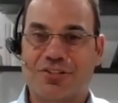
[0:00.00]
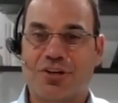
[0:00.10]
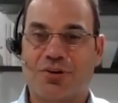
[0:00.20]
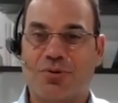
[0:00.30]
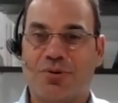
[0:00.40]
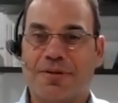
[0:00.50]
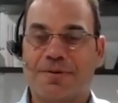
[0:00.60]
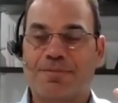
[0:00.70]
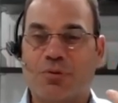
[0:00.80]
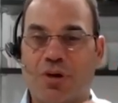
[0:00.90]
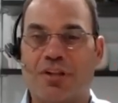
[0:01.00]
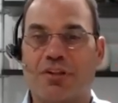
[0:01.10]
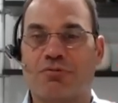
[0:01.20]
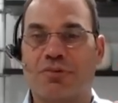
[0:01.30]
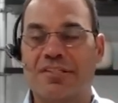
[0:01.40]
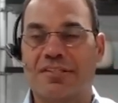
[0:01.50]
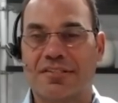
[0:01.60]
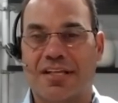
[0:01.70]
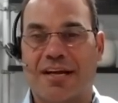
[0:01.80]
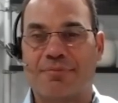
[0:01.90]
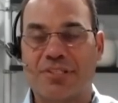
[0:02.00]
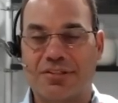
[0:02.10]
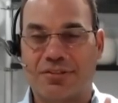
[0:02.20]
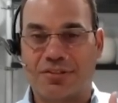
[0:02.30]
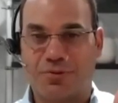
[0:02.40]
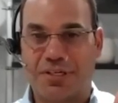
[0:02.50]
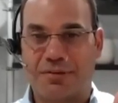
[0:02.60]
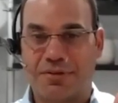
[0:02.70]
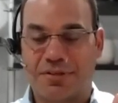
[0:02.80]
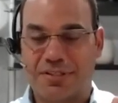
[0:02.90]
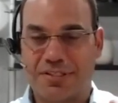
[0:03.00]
So one of the reasons that I'm still doing